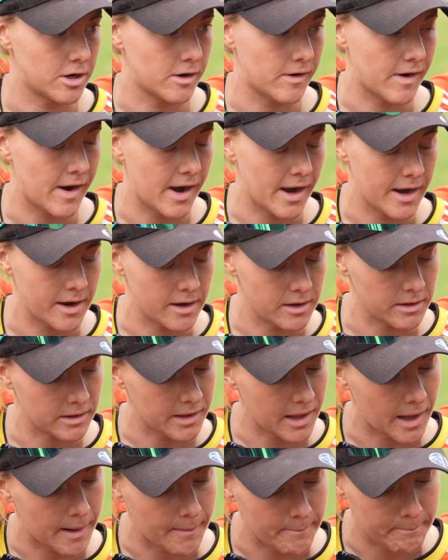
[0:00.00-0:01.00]
last
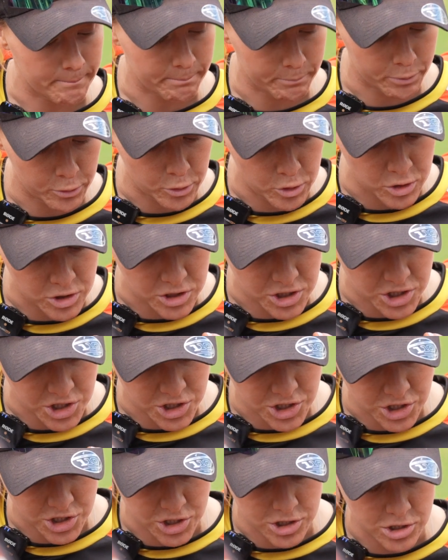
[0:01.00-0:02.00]
year
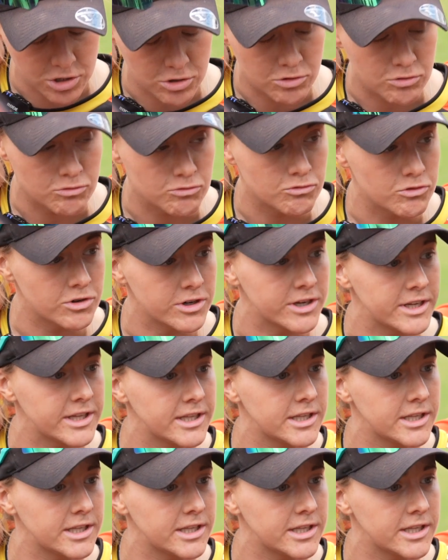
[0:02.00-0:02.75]
how that first